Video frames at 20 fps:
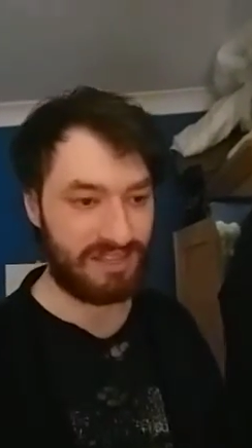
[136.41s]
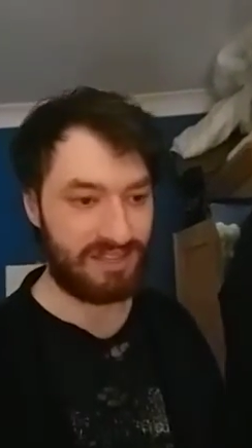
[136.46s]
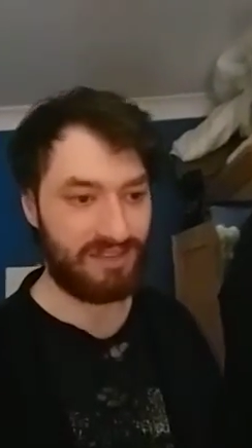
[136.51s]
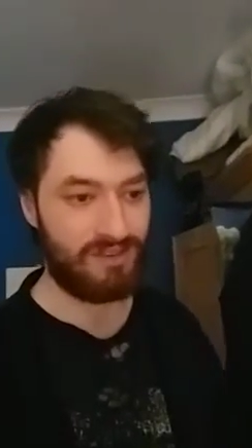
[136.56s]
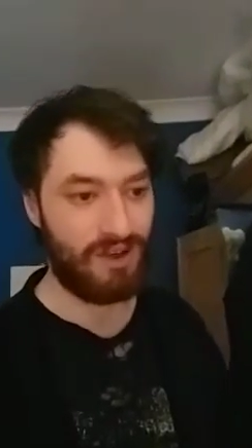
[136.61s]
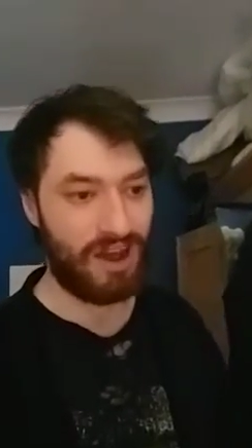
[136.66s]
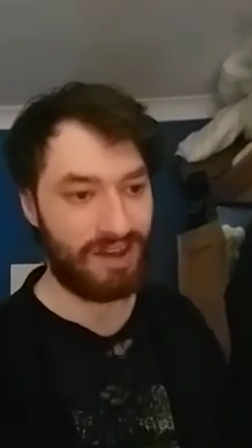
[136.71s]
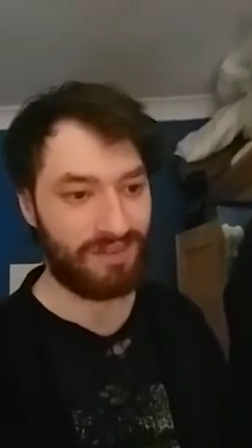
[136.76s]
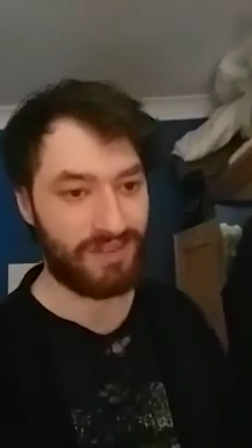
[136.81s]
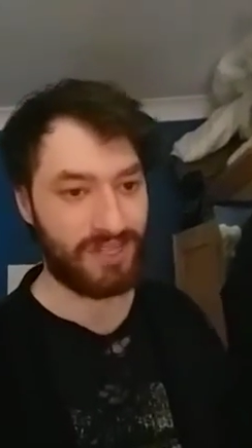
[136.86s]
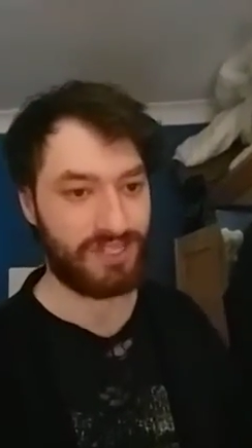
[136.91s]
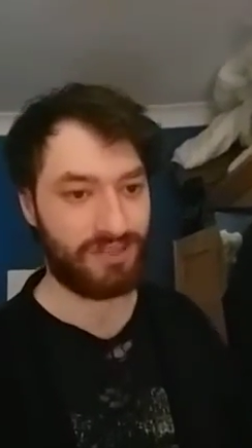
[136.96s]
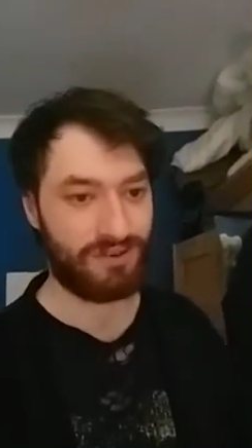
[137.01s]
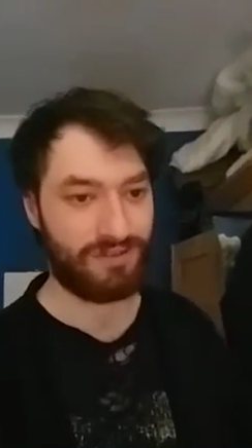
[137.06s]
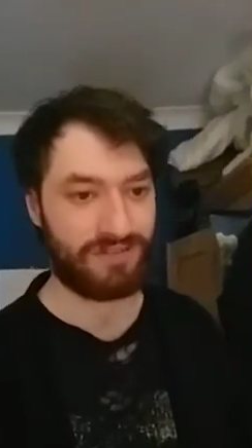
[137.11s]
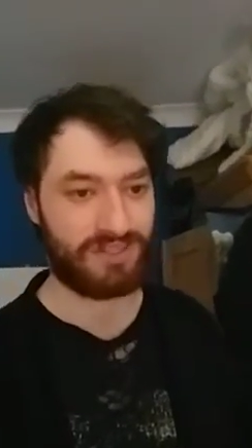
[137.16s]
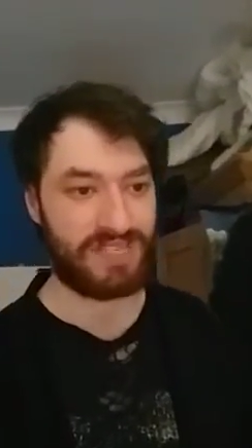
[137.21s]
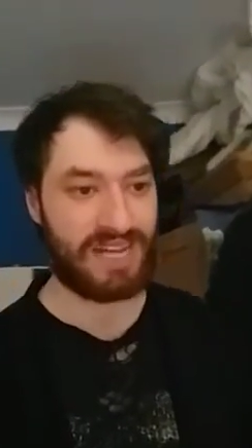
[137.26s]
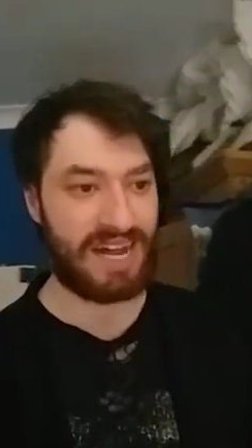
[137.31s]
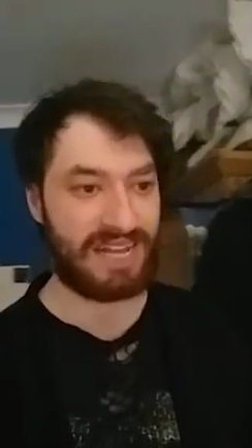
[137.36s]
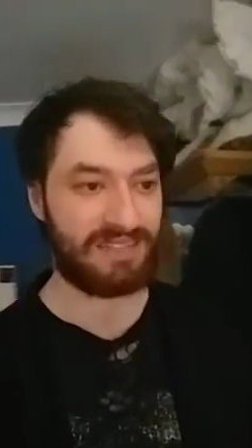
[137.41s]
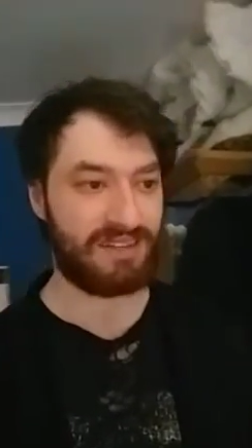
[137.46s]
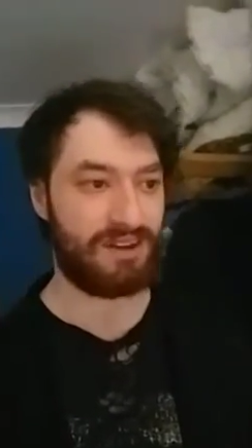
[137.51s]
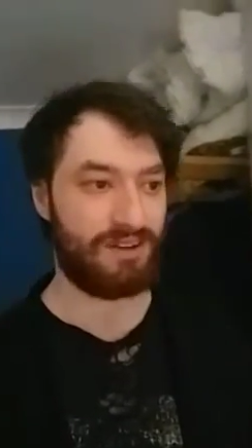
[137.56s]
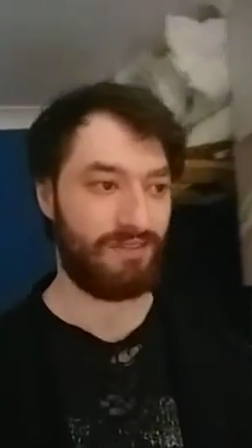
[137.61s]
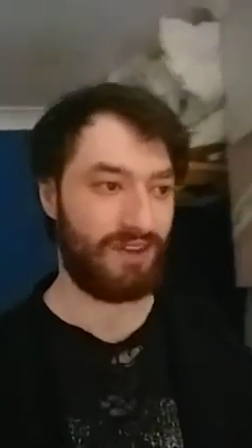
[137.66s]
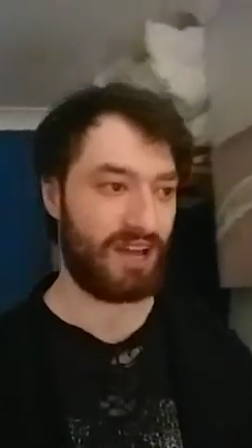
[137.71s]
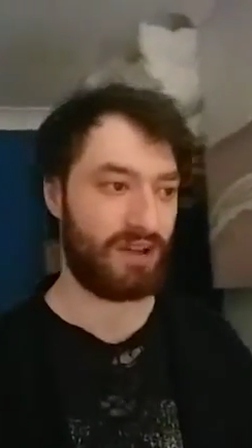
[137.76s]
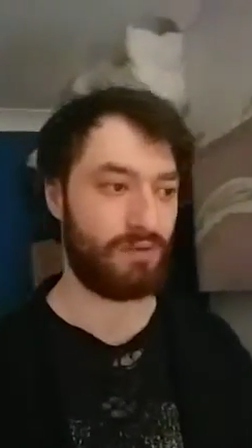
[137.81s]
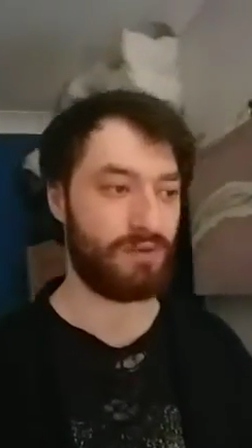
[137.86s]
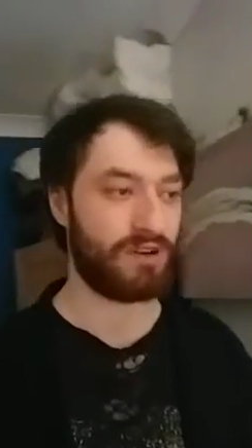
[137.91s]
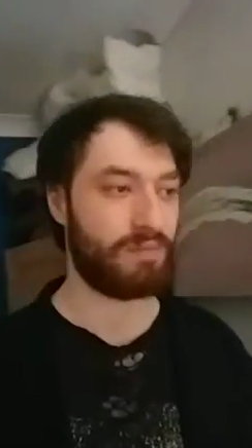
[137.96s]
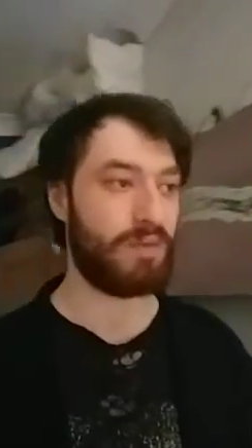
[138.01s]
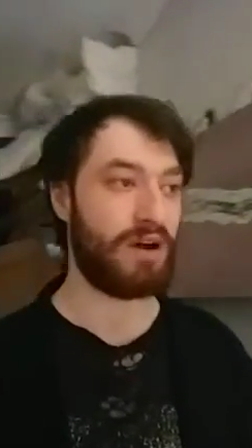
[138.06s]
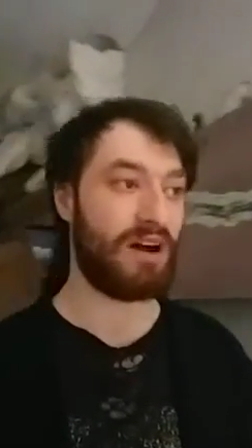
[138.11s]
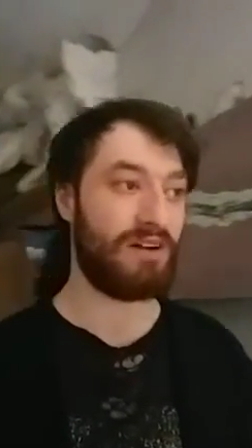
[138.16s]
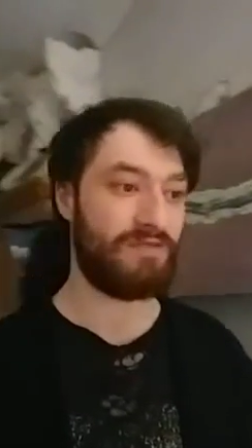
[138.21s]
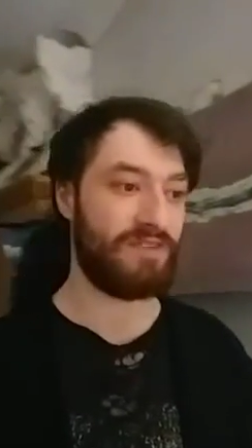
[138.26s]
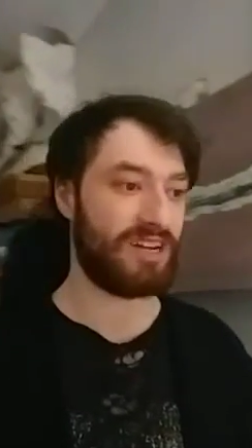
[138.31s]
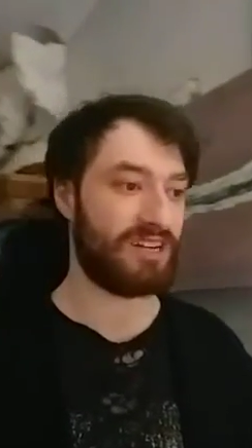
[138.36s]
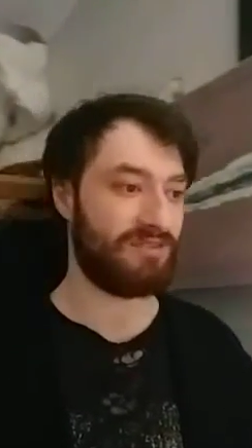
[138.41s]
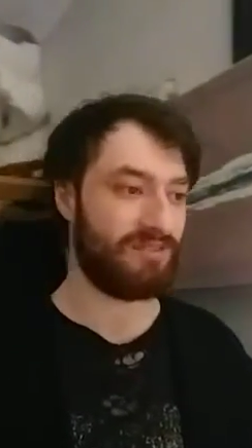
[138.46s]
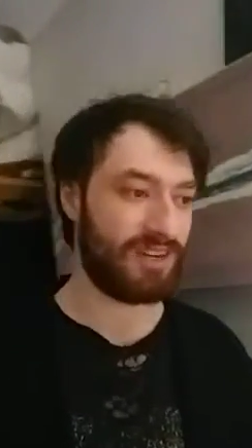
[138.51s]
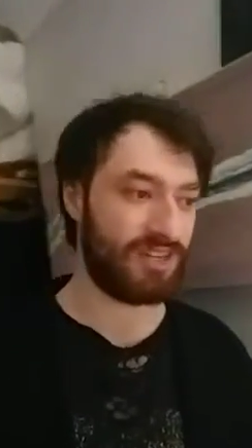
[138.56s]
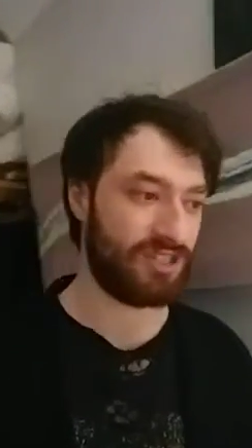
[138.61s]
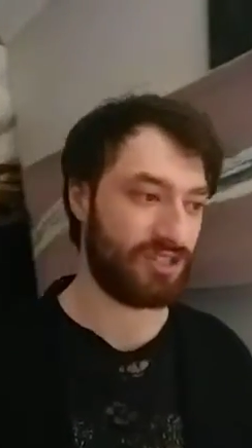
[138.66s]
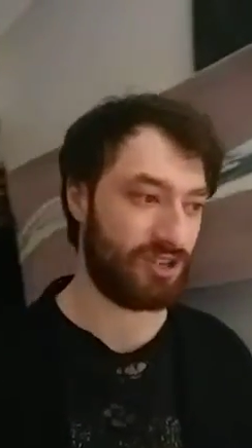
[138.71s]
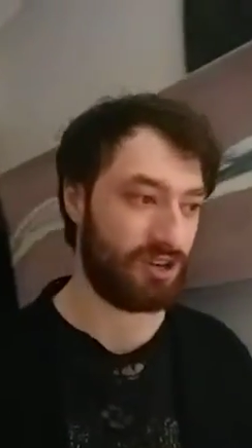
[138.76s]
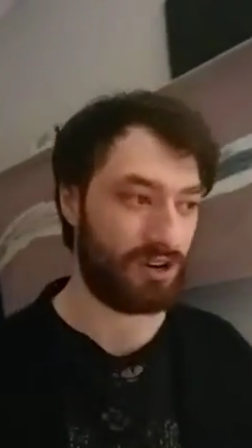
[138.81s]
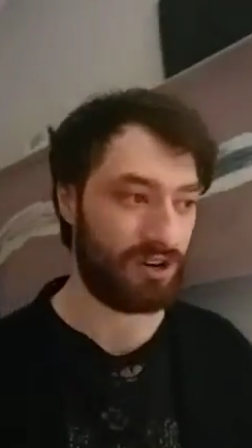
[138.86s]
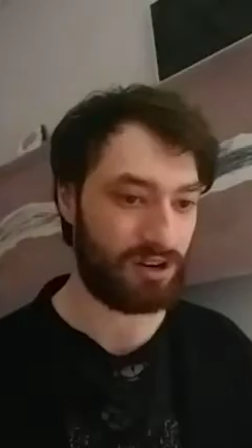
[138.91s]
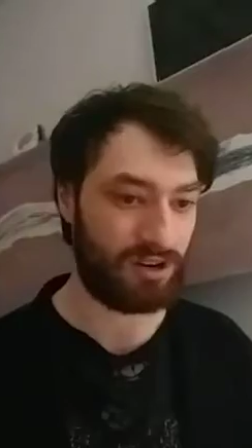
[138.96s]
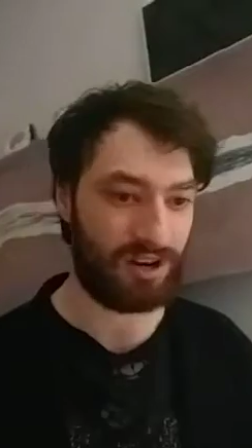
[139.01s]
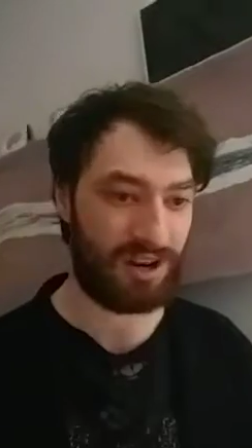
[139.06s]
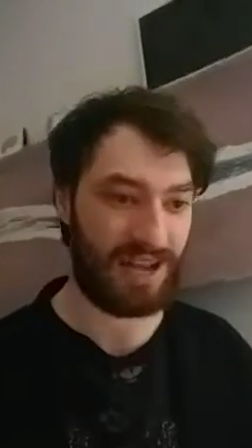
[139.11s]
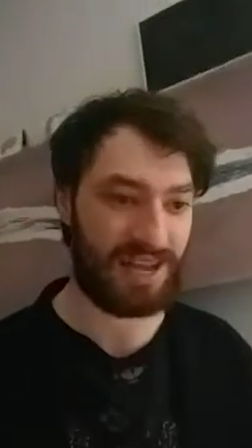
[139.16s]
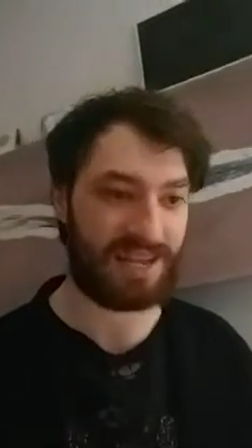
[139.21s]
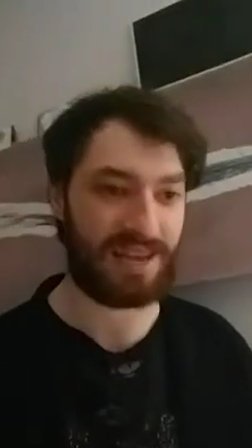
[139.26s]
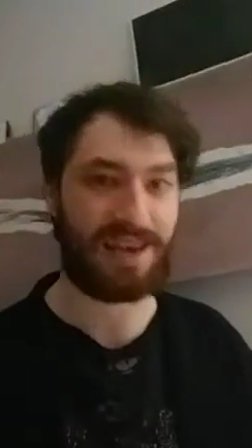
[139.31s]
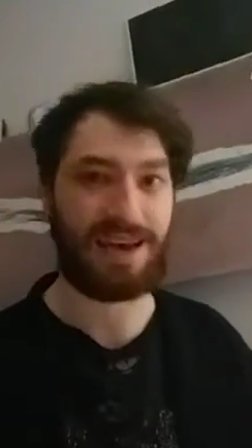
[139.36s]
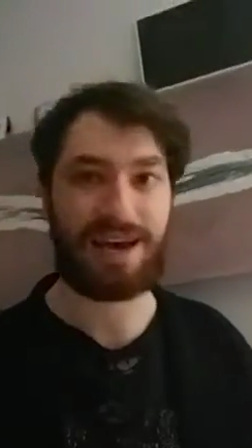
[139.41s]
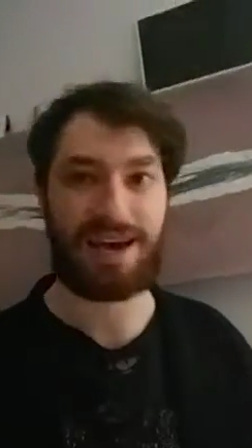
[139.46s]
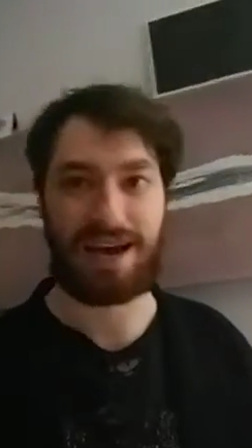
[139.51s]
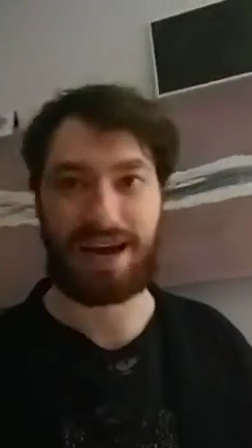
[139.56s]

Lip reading: you have this sort of standard of like what a perfect run should look like,